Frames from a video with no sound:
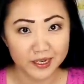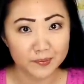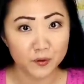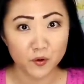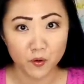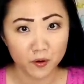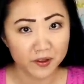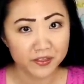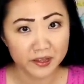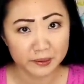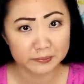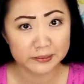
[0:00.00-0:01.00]
up or a
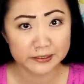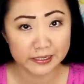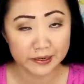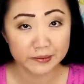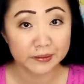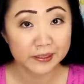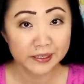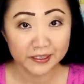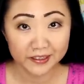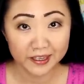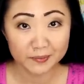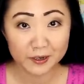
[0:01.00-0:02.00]
thumbs down.
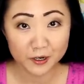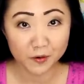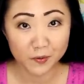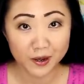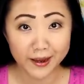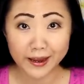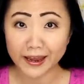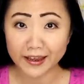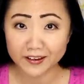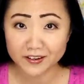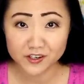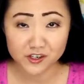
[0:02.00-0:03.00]
Let me know why.
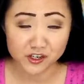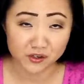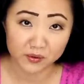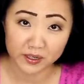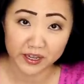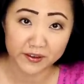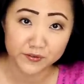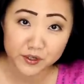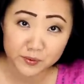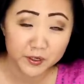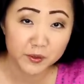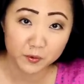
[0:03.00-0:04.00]
And do you think I have
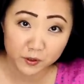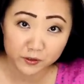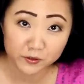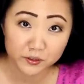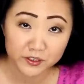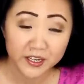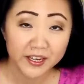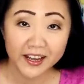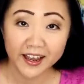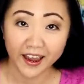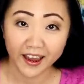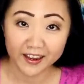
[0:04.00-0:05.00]
too many rulers?
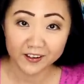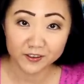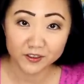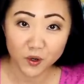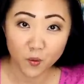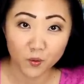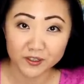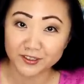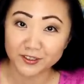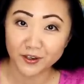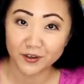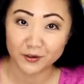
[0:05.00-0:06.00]
And also,
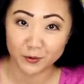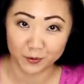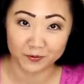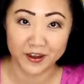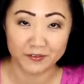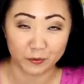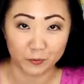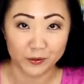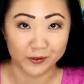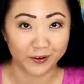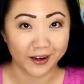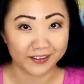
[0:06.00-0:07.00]
what's your favorite
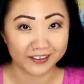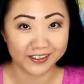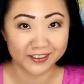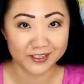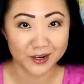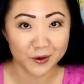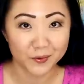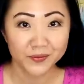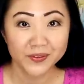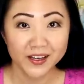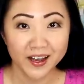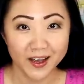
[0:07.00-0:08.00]
ruler? I'd like to know.
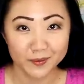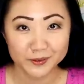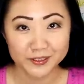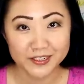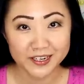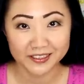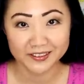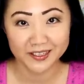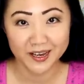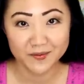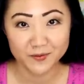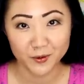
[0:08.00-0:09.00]
I will see you next
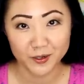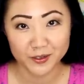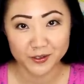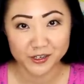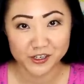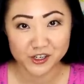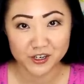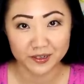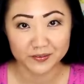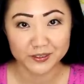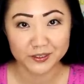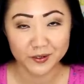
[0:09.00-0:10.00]
time for another edition
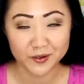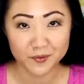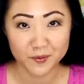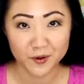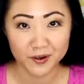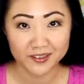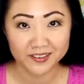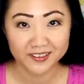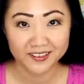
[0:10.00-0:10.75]
of The Sewing Report.